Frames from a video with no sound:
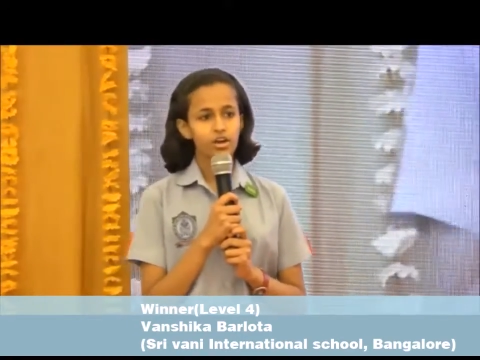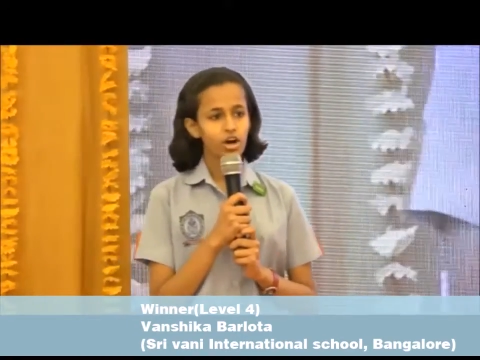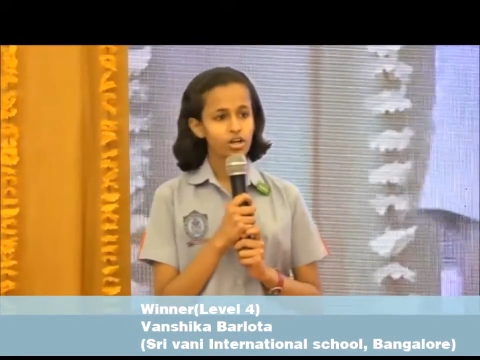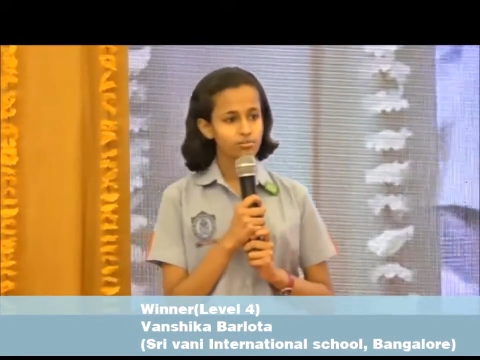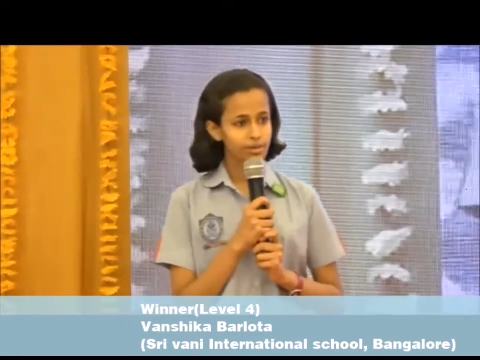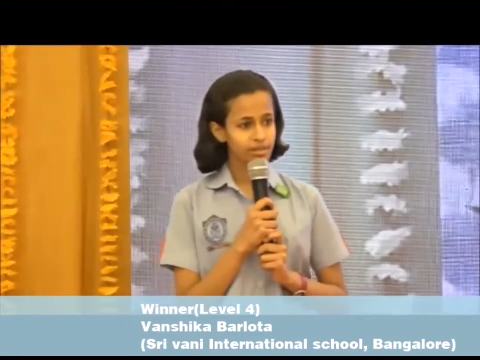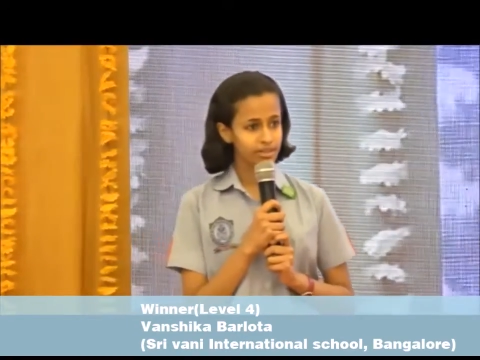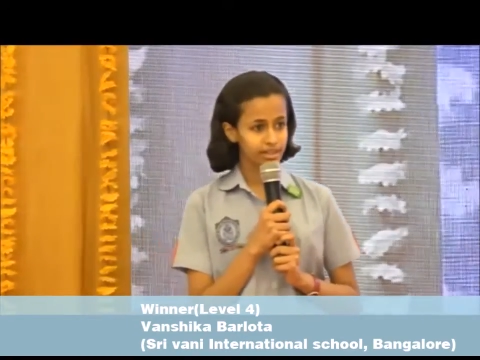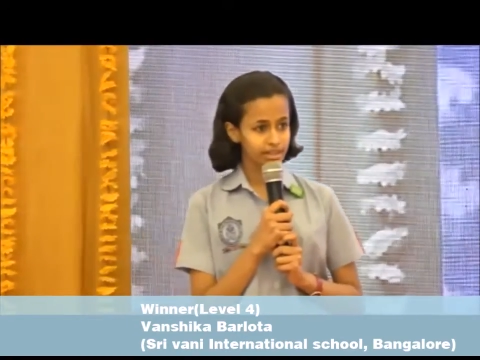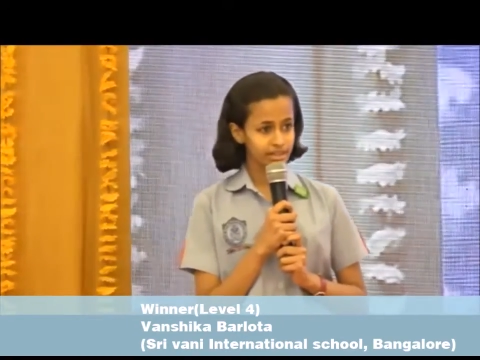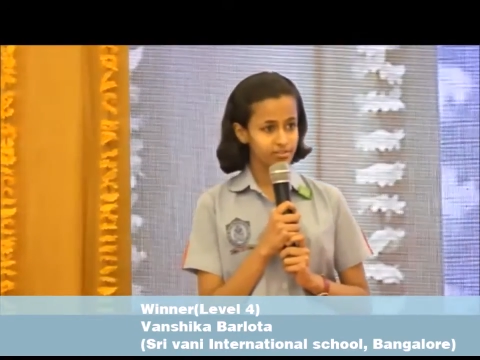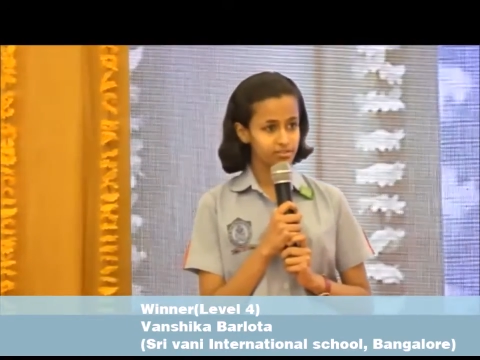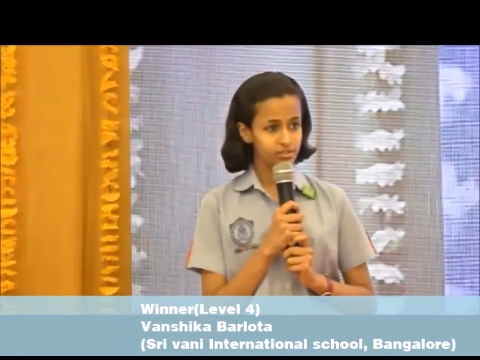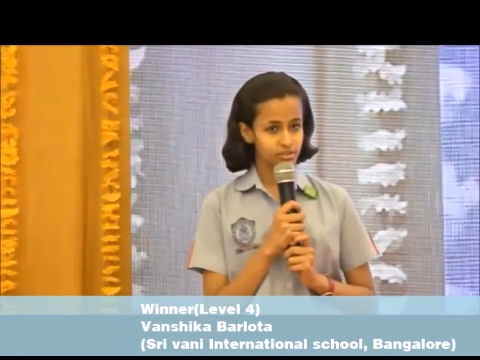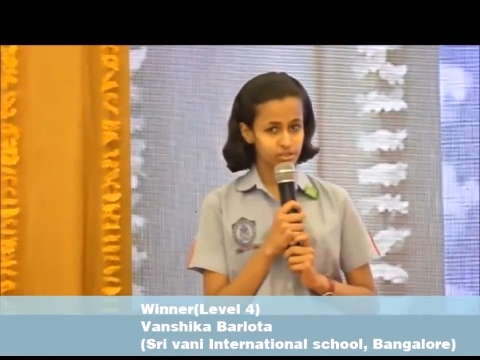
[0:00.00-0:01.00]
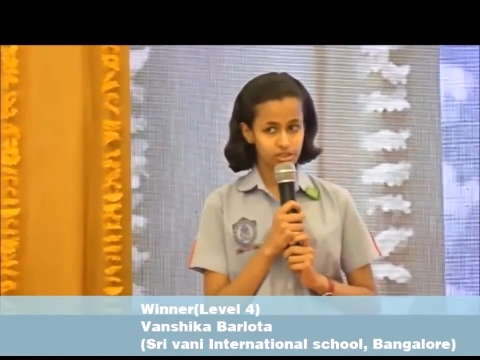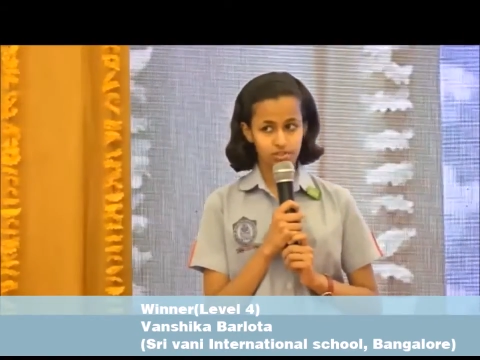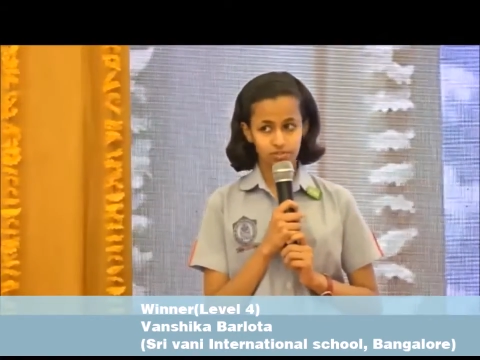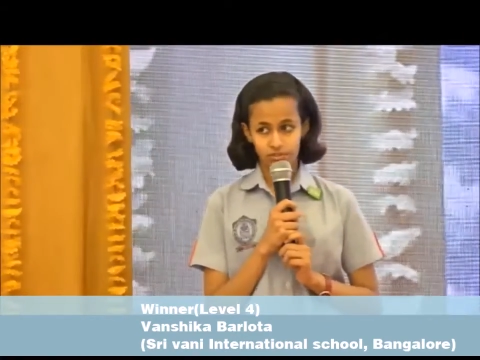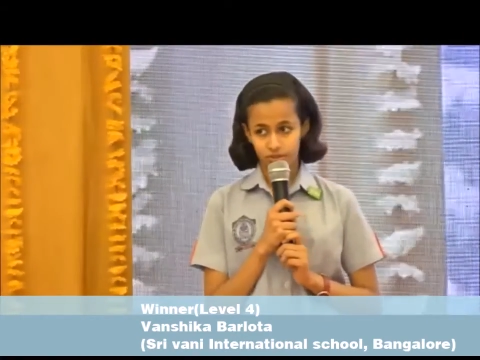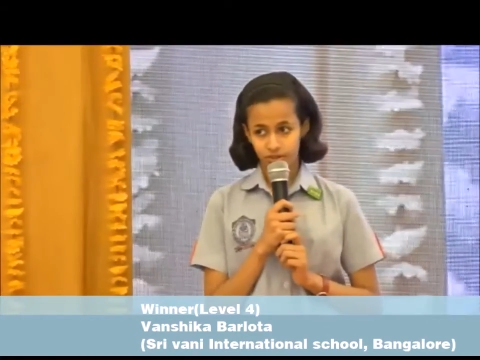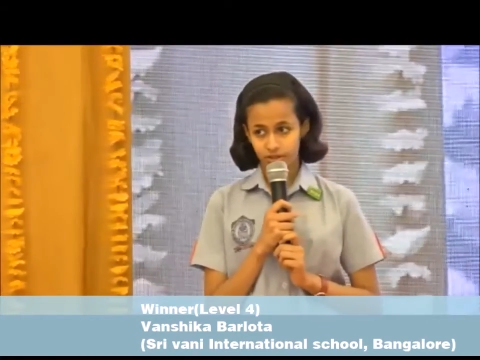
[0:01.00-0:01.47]
That got my creative
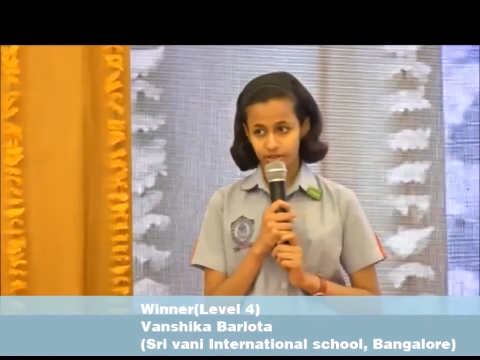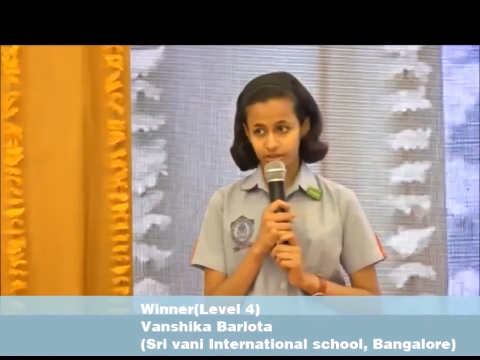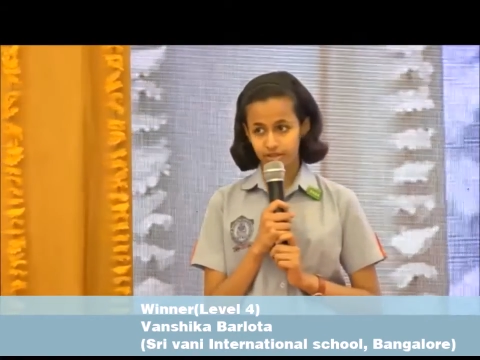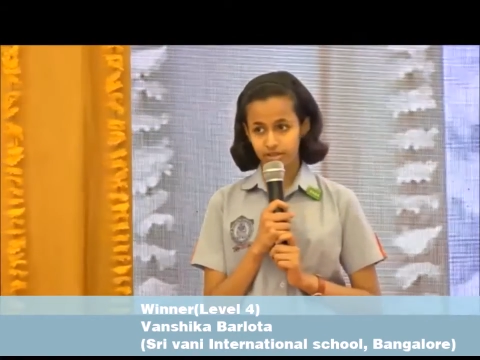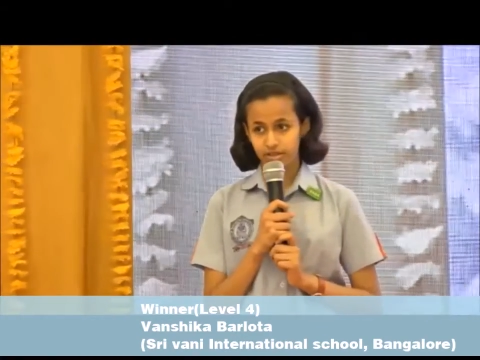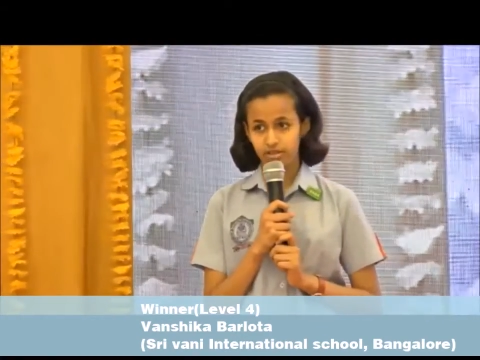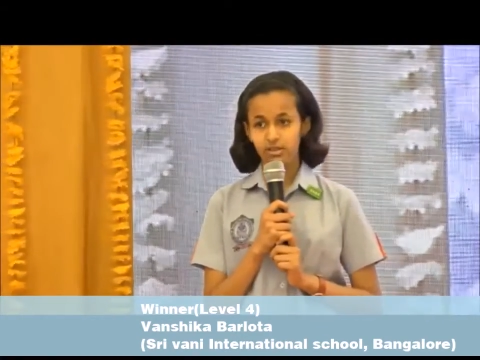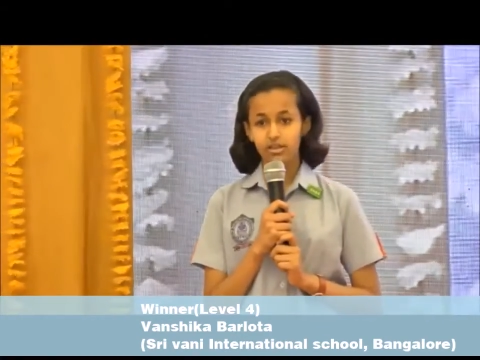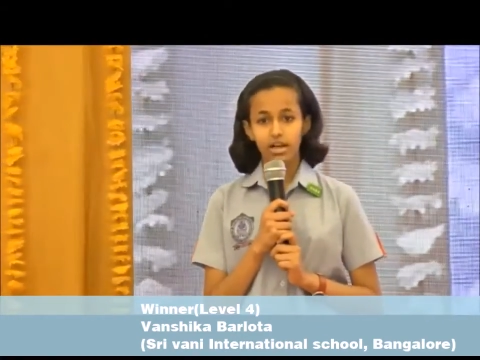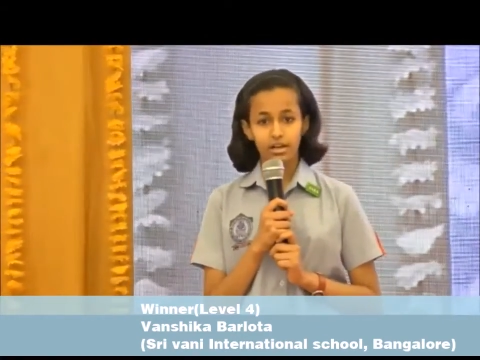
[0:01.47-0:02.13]
juices flowing